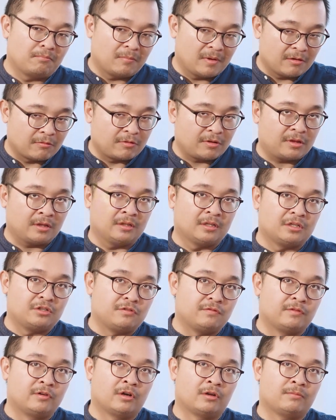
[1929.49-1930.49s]
Everything that
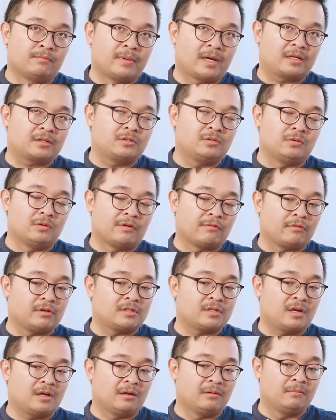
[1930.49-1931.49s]
you've gone back to every
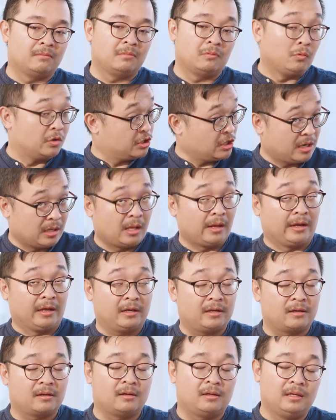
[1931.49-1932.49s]
time, which I like,